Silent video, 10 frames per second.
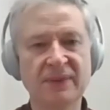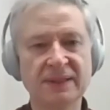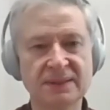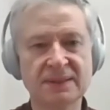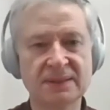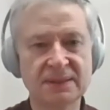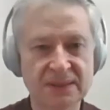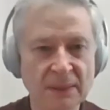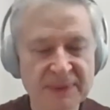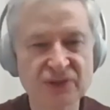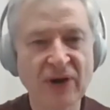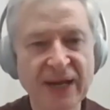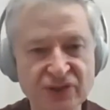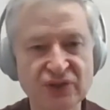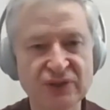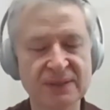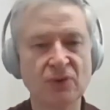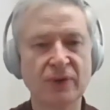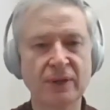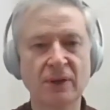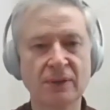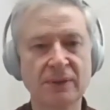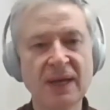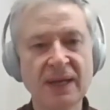that some interaction is going on.